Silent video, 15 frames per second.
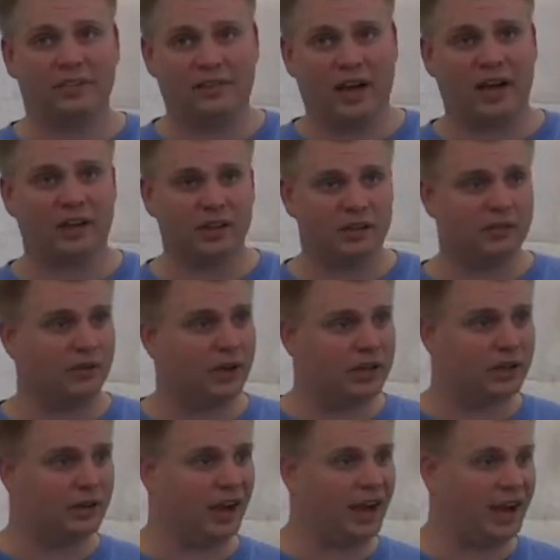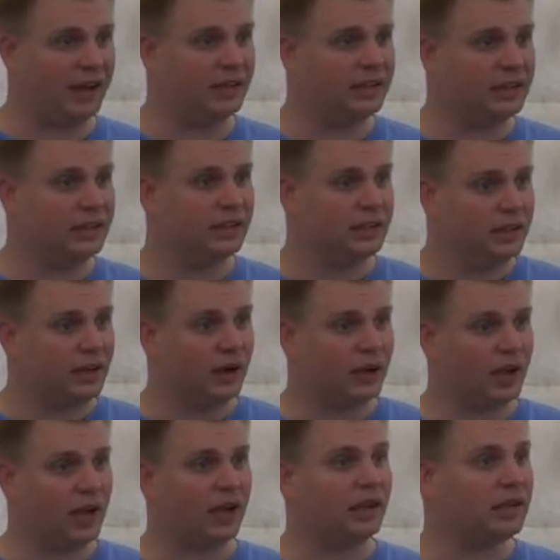the value of what you have.
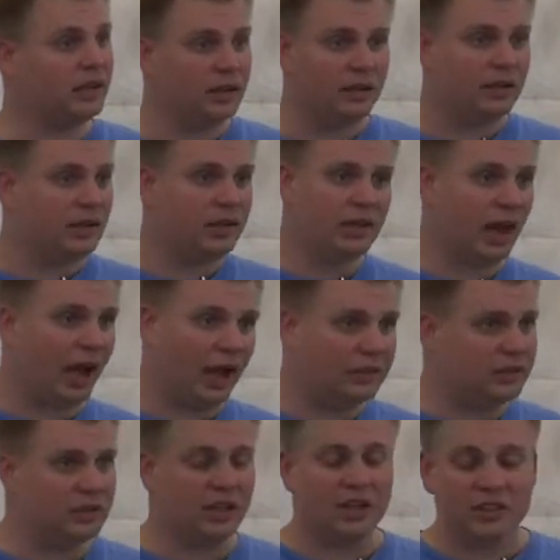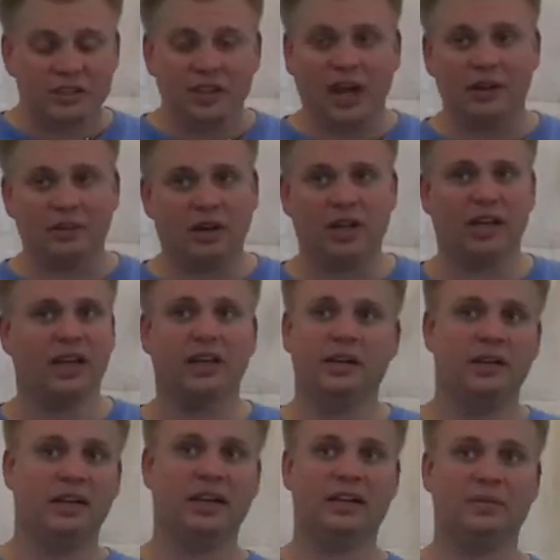Okay, uh, generally,
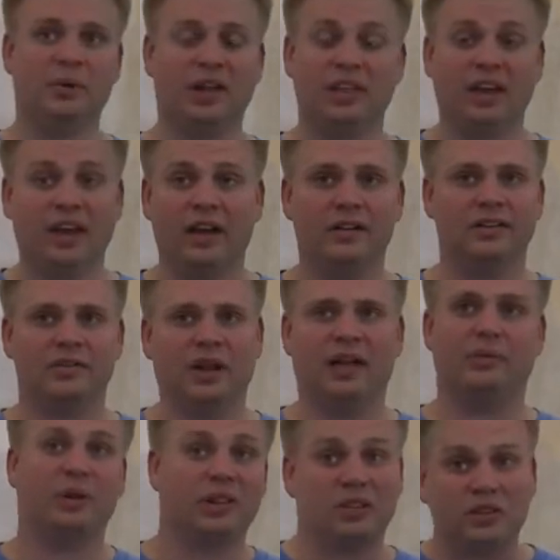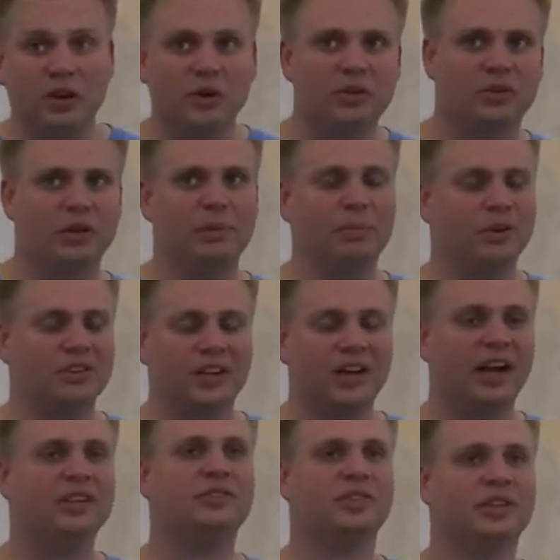with in, like with two, three percent
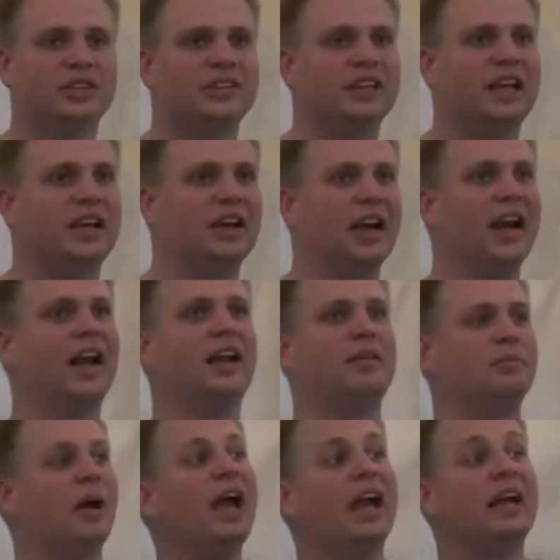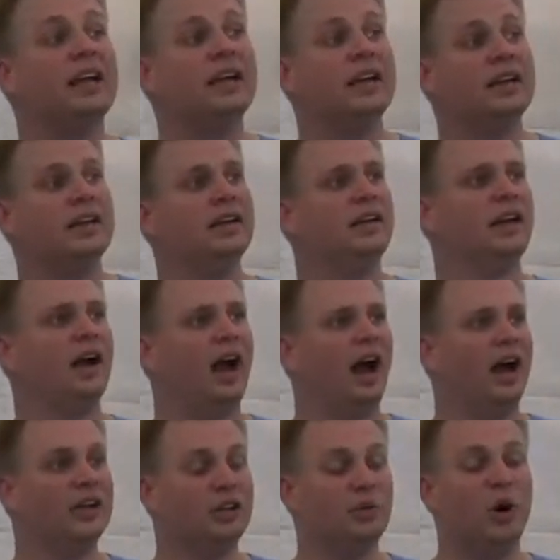interest that you get at a bank,
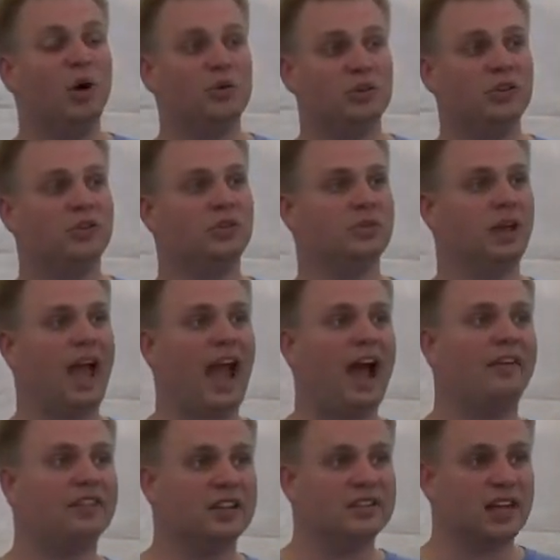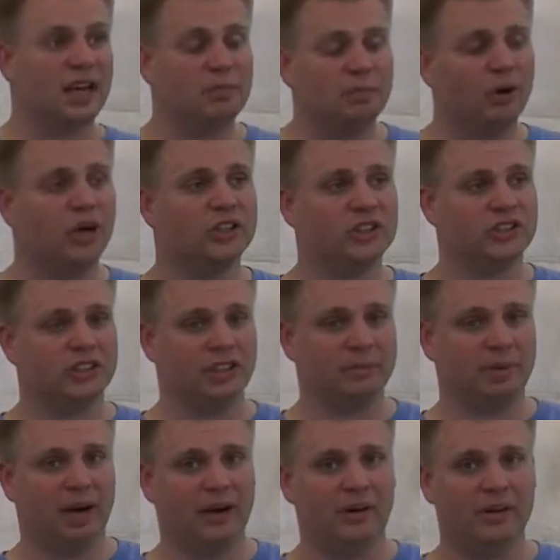uh, you won't have the same purchasing
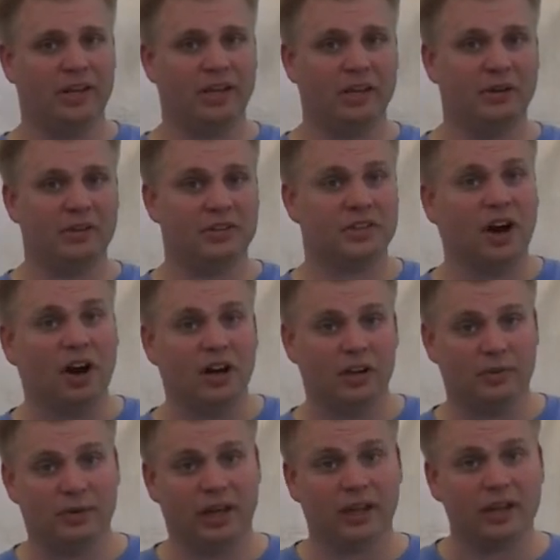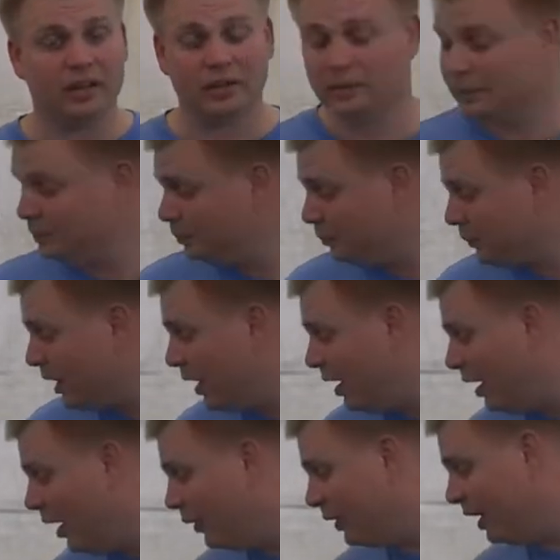power that you started with.
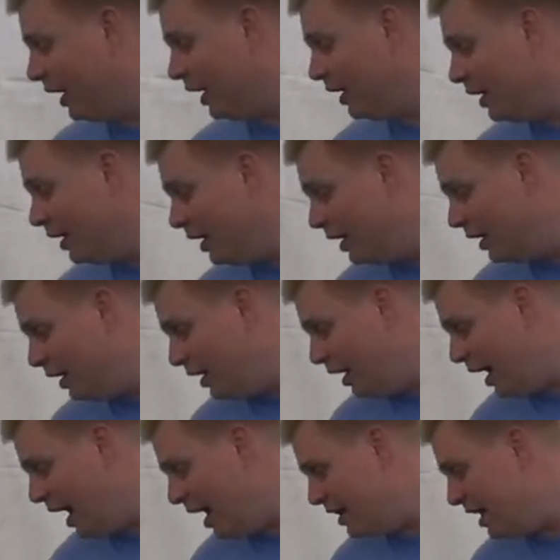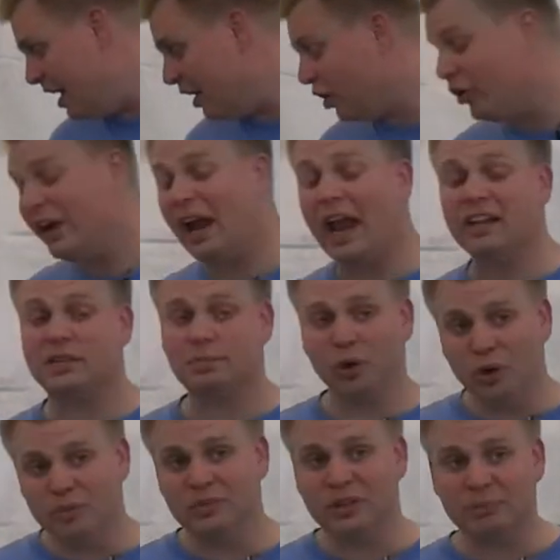Okay, and then it creates
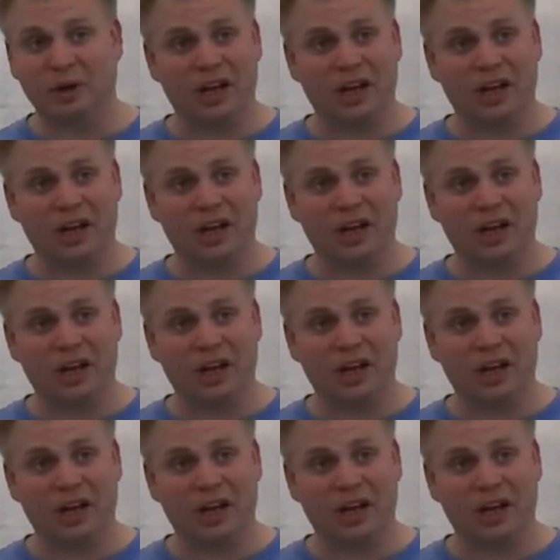boom and